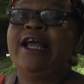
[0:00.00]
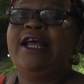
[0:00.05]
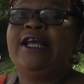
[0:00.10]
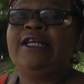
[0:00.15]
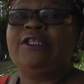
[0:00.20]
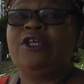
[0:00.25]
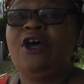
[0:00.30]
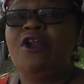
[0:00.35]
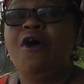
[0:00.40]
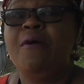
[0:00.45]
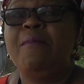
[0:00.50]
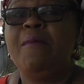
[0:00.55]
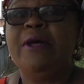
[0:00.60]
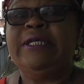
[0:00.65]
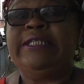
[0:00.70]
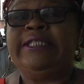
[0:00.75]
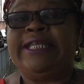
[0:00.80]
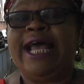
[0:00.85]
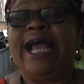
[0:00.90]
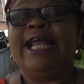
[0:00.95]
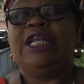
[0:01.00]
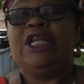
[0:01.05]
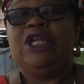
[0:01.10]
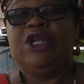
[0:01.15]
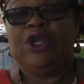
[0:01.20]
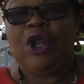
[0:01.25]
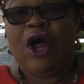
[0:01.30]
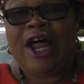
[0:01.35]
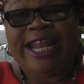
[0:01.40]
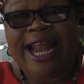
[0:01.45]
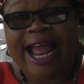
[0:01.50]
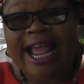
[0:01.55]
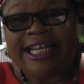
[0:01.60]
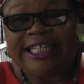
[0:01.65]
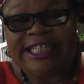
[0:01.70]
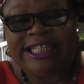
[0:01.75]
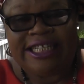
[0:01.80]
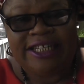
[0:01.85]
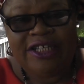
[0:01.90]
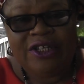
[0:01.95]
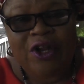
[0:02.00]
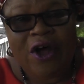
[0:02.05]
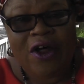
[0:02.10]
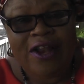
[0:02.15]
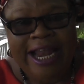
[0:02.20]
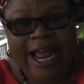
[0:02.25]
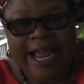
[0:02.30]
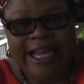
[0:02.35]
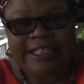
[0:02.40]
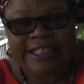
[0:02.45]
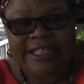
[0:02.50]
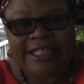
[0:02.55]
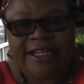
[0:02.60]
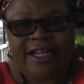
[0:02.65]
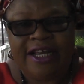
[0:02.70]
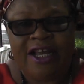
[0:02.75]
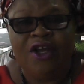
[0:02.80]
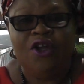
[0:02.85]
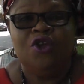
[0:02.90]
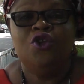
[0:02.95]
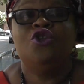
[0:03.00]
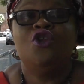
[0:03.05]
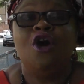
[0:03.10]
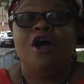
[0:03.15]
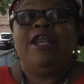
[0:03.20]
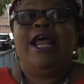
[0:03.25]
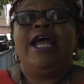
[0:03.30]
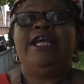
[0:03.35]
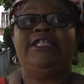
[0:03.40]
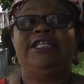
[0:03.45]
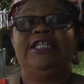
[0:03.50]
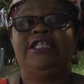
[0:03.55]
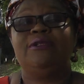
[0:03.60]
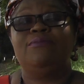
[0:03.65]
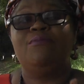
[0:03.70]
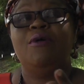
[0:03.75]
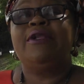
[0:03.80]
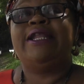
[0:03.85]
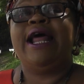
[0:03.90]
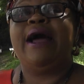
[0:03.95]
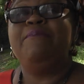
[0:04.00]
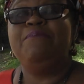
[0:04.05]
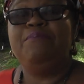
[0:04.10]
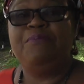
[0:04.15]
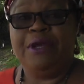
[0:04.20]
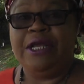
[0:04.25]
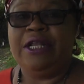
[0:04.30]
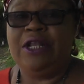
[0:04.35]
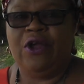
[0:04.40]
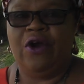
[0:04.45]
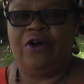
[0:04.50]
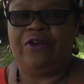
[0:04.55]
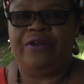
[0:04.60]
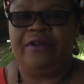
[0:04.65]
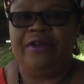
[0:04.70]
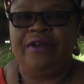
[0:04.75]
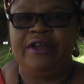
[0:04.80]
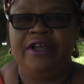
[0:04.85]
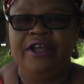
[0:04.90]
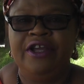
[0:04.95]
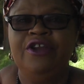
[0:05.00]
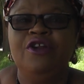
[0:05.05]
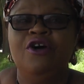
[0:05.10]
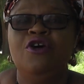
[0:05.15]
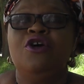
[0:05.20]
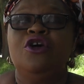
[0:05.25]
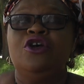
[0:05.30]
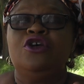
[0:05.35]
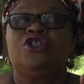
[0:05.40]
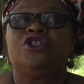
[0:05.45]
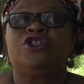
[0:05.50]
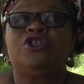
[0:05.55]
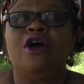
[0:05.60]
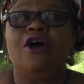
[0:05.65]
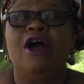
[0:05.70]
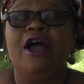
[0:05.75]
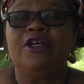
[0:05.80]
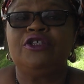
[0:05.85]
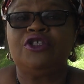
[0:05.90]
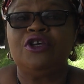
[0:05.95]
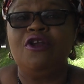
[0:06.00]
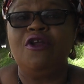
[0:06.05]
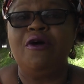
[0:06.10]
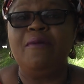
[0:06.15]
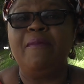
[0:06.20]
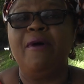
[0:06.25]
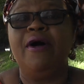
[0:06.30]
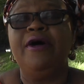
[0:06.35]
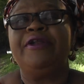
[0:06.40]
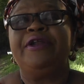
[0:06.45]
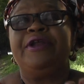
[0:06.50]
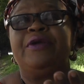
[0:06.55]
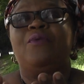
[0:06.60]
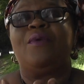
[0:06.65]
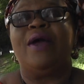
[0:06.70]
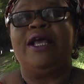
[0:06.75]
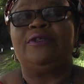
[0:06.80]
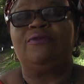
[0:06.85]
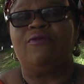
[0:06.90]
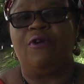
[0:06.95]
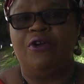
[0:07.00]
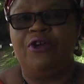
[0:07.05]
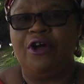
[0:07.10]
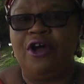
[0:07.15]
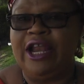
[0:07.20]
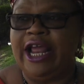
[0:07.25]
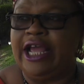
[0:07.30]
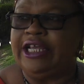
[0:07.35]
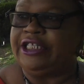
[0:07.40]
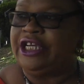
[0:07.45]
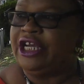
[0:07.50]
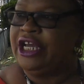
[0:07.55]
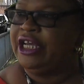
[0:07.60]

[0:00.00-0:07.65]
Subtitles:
Solomon said, knowledge. Knowledge is more than billion, you know. So Solomon requests for knowledge.